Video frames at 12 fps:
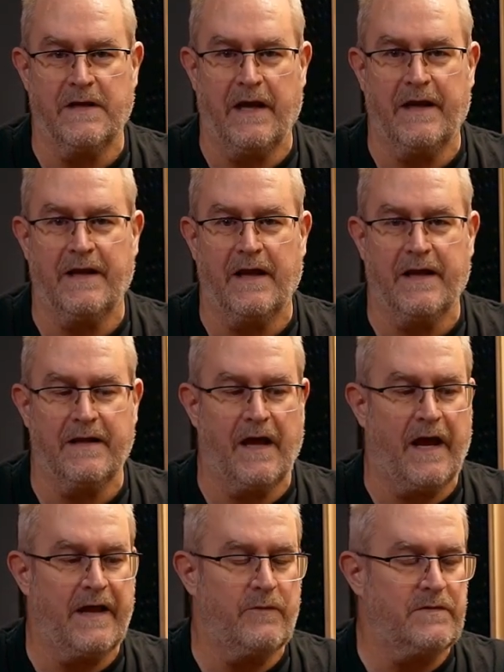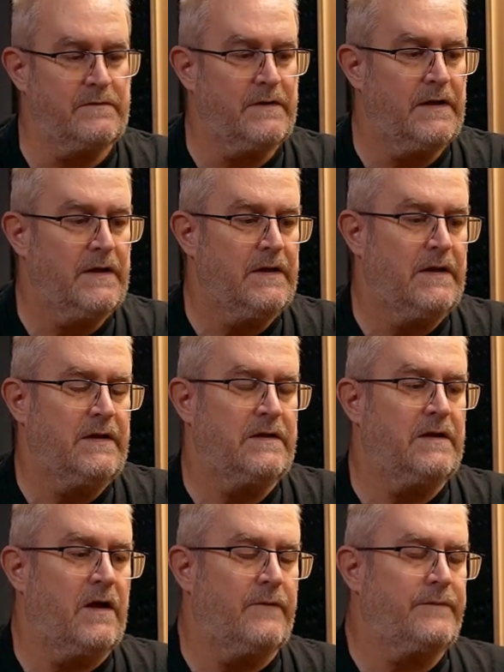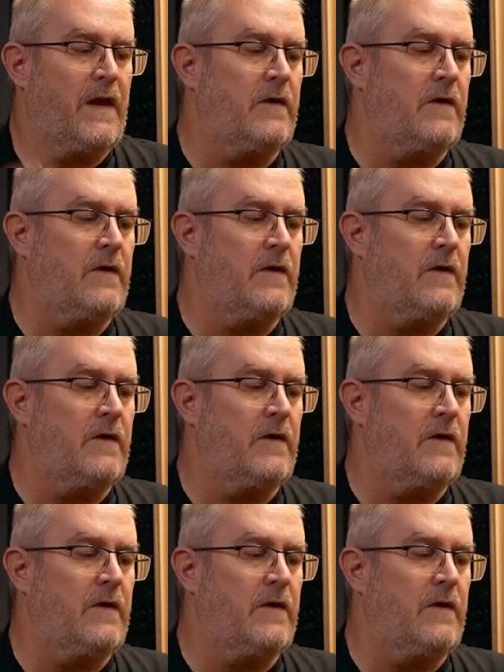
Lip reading: And I, you know,